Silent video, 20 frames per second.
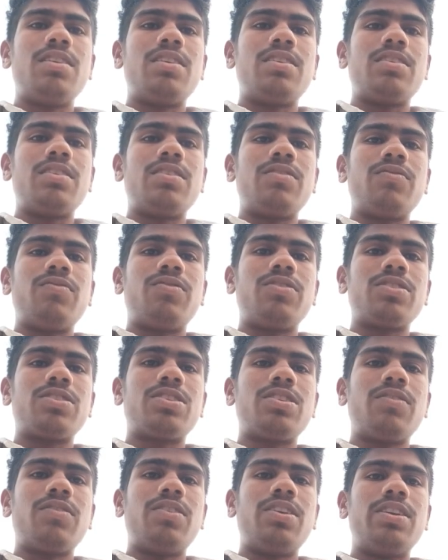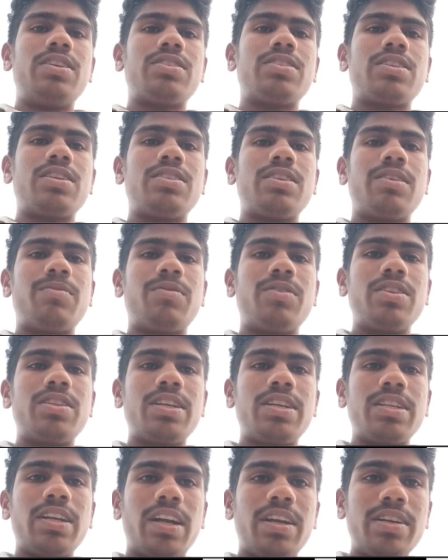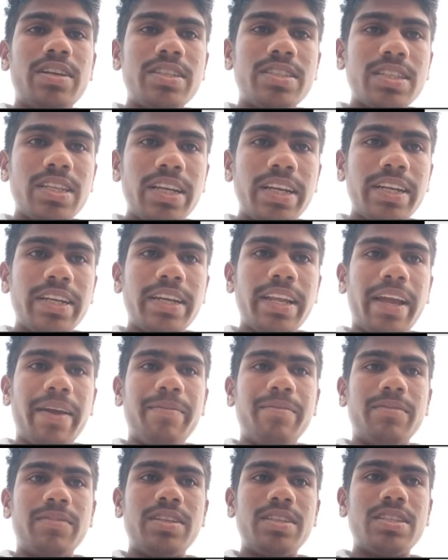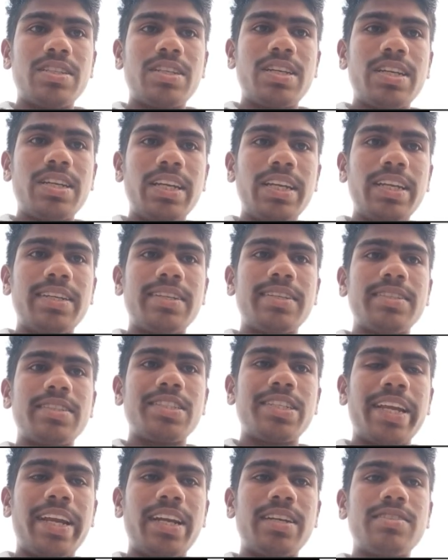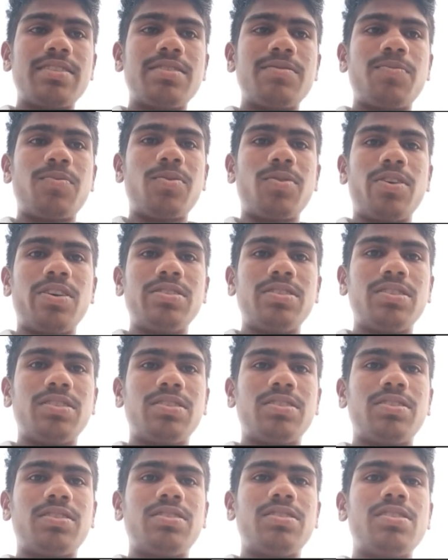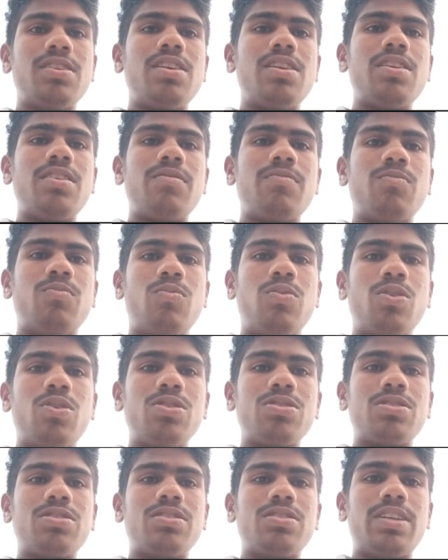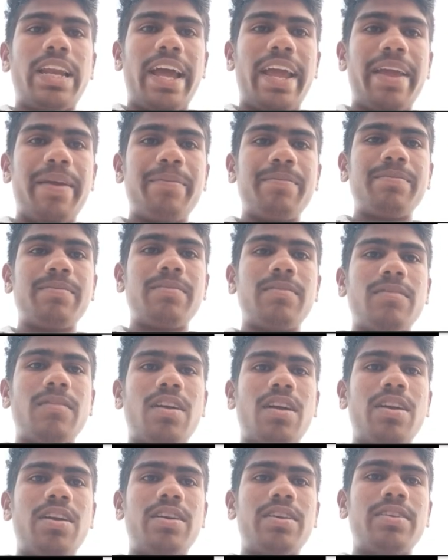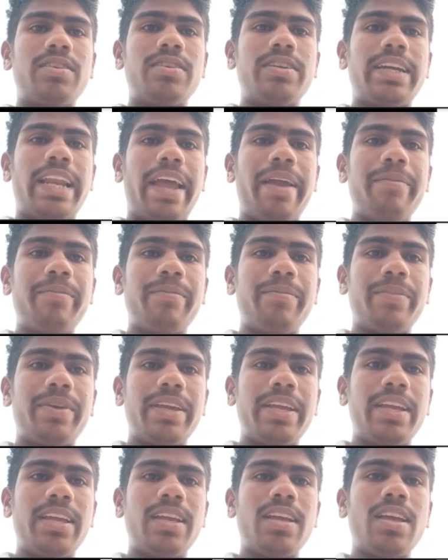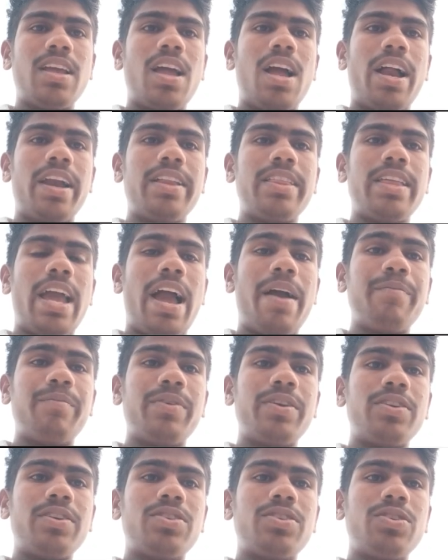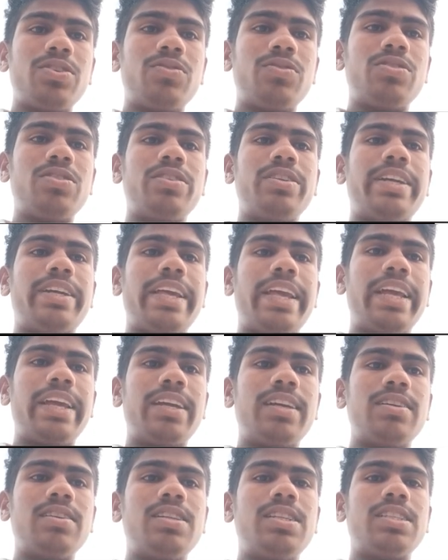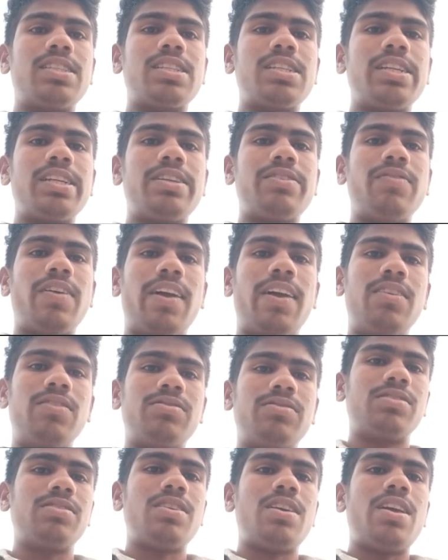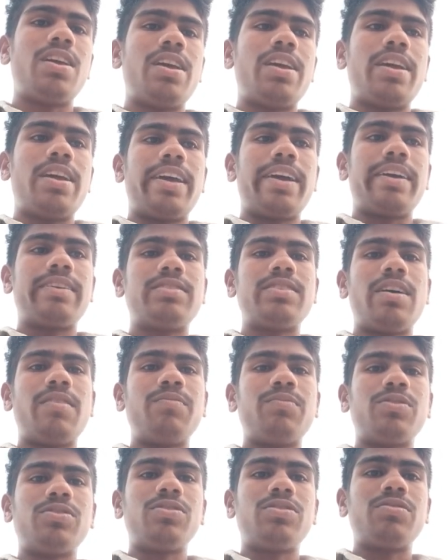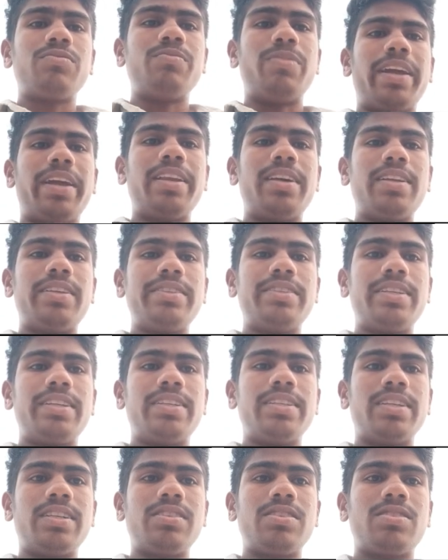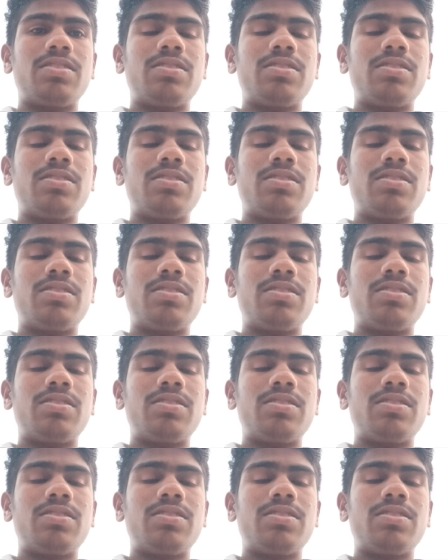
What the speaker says: First of all, discuss about the discrete time. Discrete states process both time and time t and the amplitude take discrete values. Examples: binary signals.